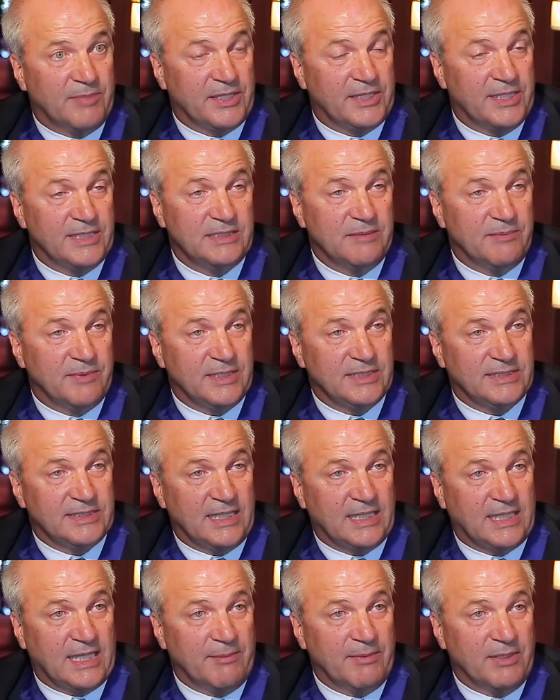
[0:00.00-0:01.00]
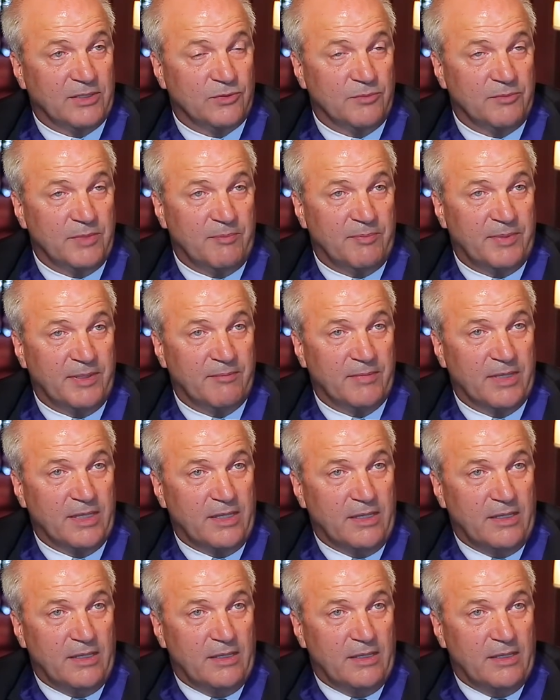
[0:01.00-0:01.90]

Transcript: participants are coming to MIPIM